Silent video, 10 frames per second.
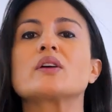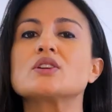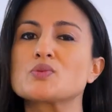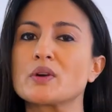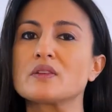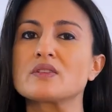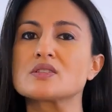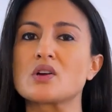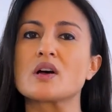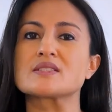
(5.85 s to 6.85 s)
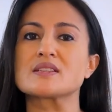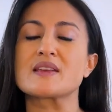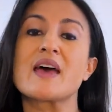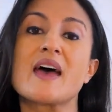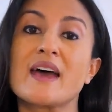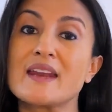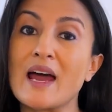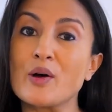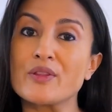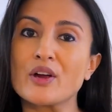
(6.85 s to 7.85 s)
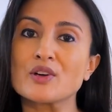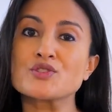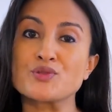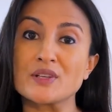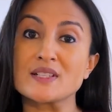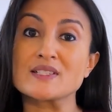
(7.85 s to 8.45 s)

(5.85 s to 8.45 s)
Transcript: each one of these causes and how they are treated